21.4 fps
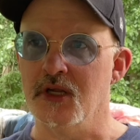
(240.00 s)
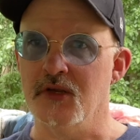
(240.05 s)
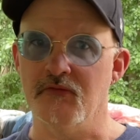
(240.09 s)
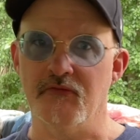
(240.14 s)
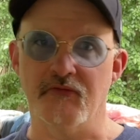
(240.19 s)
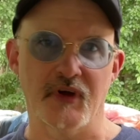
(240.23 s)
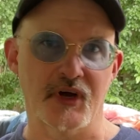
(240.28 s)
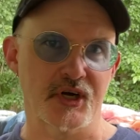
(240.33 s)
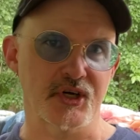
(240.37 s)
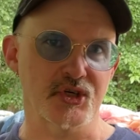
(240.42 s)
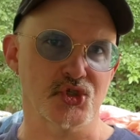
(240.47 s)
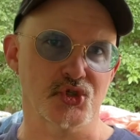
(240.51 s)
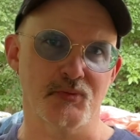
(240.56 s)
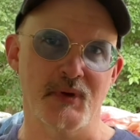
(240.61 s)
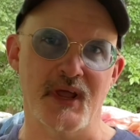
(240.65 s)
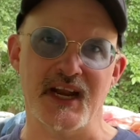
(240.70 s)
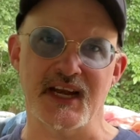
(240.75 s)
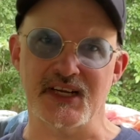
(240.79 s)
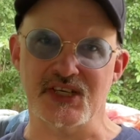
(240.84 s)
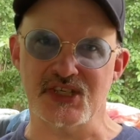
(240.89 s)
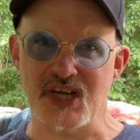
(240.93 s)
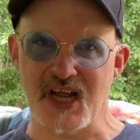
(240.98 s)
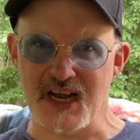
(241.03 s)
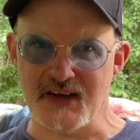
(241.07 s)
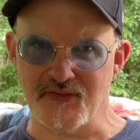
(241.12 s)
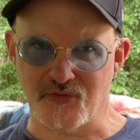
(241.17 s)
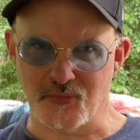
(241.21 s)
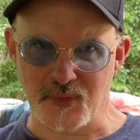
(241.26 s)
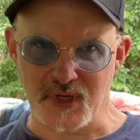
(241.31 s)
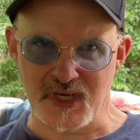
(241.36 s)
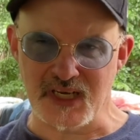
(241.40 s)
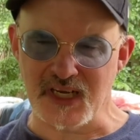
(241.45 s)
Very traumatic time
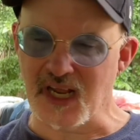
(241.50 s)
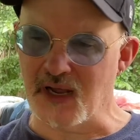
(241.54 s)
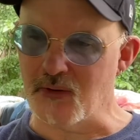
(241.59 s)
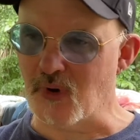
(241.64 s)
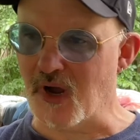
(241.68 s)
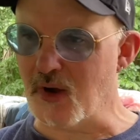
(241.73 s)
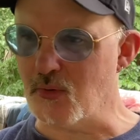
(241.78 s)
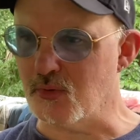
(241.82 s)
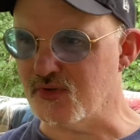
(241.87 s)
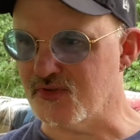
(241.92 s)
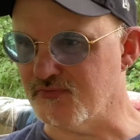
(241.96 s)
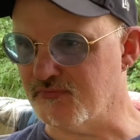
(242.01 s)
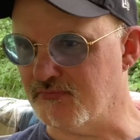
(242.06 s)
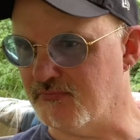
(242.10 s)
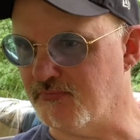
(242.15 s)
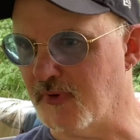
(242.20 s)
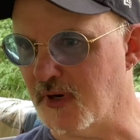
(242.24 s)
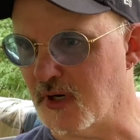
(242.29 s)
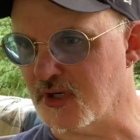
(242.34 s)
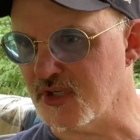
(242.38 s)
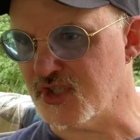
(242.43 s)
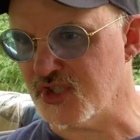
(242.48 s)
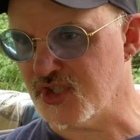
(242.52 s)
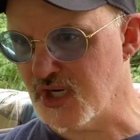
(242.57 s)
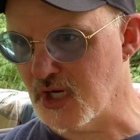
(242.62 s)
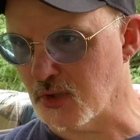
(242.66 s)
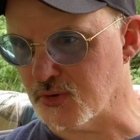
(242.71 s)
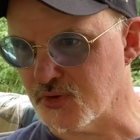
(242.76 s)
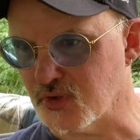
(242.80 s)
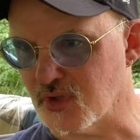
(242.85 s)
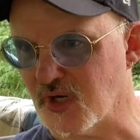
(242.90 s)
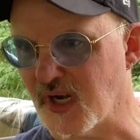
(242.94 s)
for me. I was very
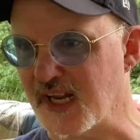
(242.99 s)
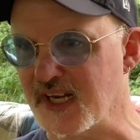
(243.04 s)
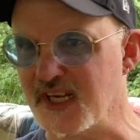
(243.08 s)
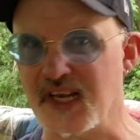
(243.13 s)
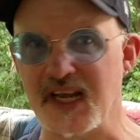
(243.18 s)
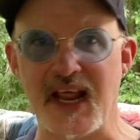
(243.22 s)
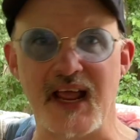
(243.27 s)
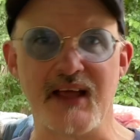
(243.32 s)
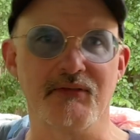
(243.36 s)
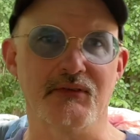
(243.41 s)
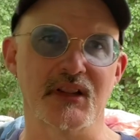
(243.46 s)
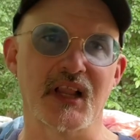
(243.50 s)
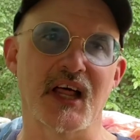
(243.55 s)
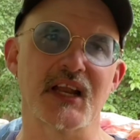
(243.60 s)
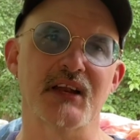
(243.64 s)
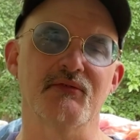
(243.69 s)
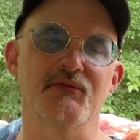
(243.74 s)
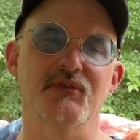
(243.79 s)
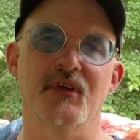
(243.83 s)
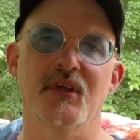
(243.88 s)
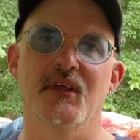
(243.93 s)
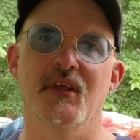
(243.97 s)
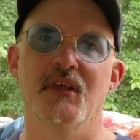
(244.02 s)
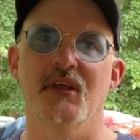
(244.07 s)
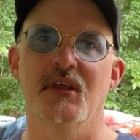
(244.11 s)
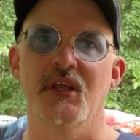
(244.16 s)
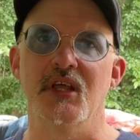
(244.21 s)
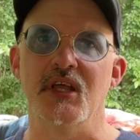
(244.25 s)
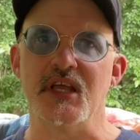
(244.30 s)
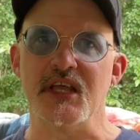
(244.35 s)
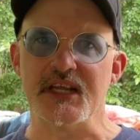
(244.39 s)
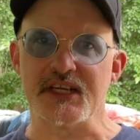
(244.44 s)
sheltered. I didn't have a lot of
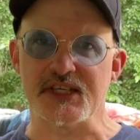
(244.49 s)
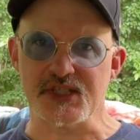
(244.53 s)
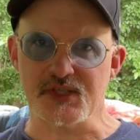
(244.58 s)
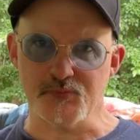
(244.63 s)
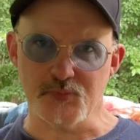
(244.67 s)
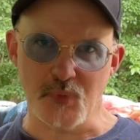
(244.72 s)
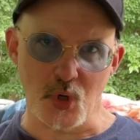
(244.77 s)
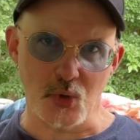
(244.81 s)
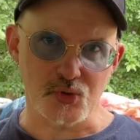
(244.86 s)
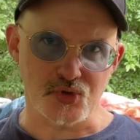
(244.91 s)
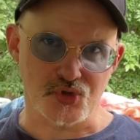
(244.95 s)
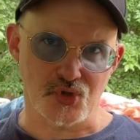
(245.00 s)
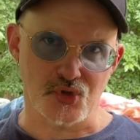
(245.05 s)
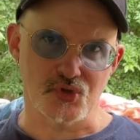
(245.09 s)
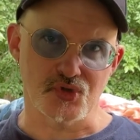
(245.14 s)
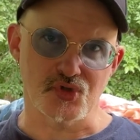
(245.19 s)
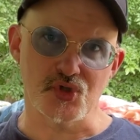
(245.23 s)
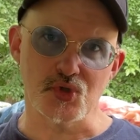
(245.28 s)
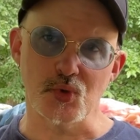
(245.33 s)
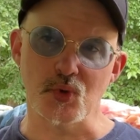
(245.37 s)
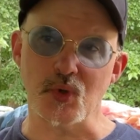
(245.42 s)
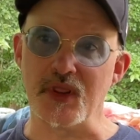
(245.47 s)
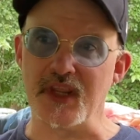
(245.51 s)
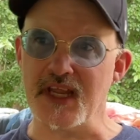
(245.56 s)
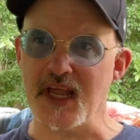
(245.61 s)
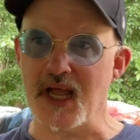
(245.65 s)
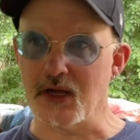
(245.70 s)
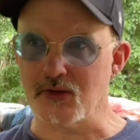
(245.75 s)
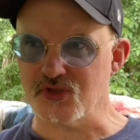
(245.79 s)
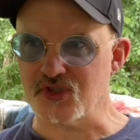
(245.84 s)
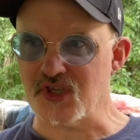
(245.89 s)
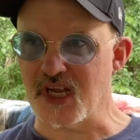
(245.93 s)
exposure to the
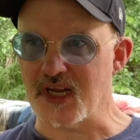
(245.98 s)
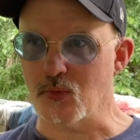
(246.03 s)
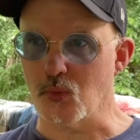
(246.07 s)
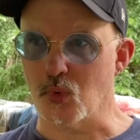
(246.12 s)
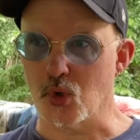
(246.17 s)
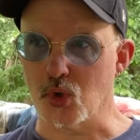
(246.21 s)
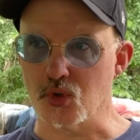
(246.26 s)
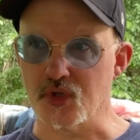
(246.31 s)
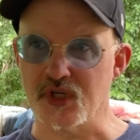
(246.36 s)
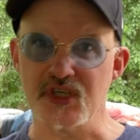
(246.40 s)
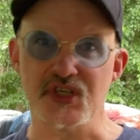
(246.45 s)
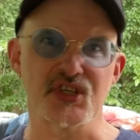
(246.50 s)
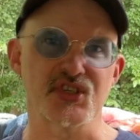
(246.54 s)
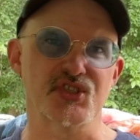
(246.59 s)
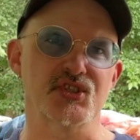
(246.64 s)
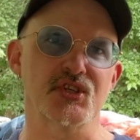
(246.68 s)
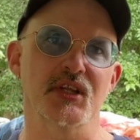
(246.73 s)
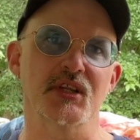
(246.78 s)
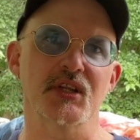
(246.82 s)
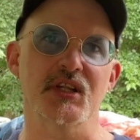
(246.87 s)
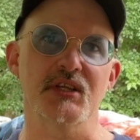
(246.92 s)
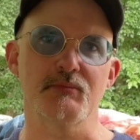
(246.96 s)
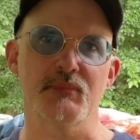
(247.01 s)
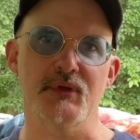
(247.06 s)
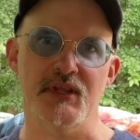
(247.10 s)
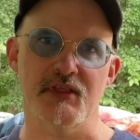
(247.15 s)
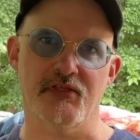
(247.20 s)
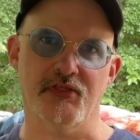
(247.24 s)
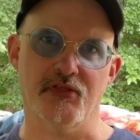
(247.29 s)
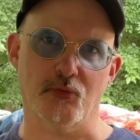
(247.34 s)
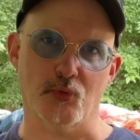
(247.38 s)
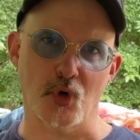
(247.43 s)
outside world, and to suddenly be
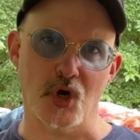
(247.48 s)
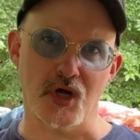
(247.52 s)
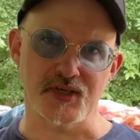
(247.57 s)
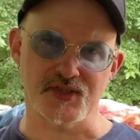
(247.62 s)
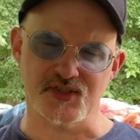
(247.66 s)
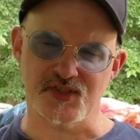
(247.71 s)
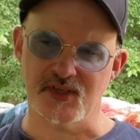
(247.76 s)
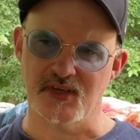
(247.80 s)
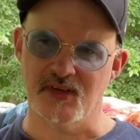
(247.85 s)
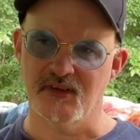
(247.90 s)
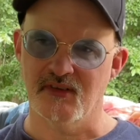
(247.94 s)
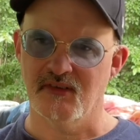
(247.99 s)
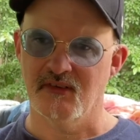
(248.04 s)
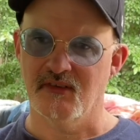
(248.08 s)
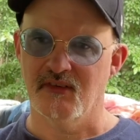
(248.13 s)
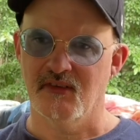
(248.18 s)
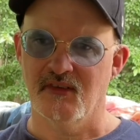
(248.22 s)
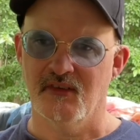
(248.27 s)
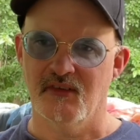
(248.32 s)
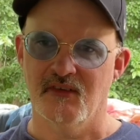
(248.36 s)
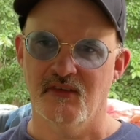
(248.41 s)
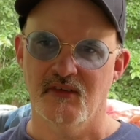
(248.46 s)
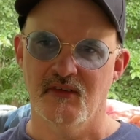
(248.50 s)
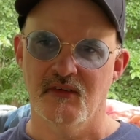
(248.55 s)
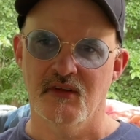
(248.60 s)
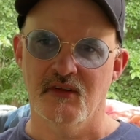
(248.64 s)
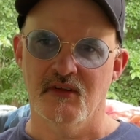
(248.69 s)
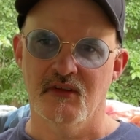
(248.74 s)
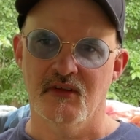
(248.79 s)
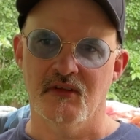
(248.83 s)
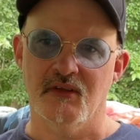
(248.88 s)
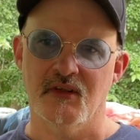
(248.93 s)
thrust
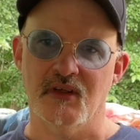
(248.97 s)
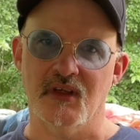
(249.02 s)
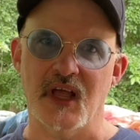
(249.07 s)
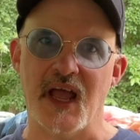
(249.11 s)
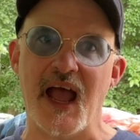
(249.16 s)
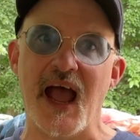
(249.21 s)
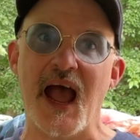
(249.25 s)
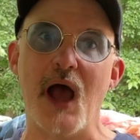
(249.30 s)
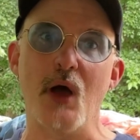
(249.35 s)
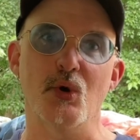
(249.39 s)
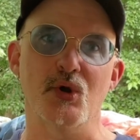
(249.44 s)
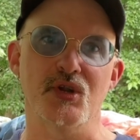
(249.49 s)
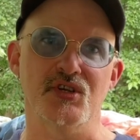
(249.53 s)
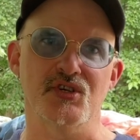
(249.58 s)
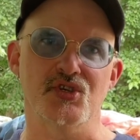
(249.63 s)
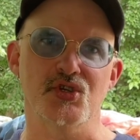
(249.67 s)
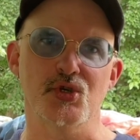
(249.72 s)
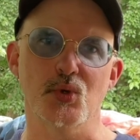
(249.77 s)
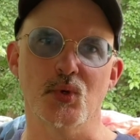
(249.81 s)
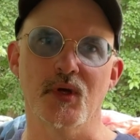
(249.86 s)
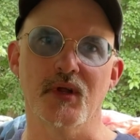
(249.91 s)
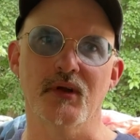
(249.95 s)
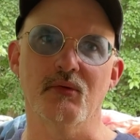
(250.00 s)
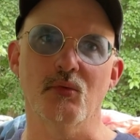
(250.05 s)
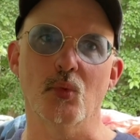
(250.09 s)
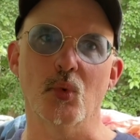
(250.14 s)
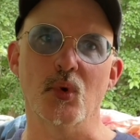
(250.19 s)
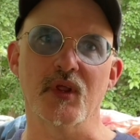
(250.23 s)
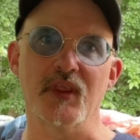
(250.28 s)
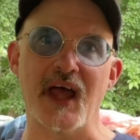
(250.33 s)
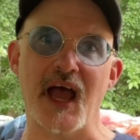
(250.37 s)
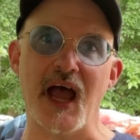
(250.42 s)
out into it
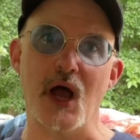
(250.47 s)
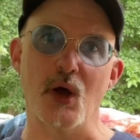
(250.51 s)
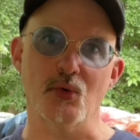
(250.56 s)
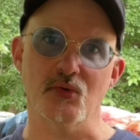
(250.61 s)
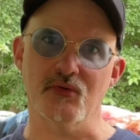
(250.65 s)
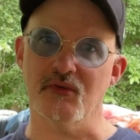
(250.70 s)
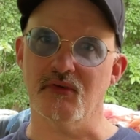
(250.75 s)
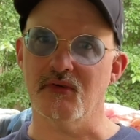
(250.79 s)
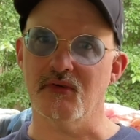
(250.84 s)
without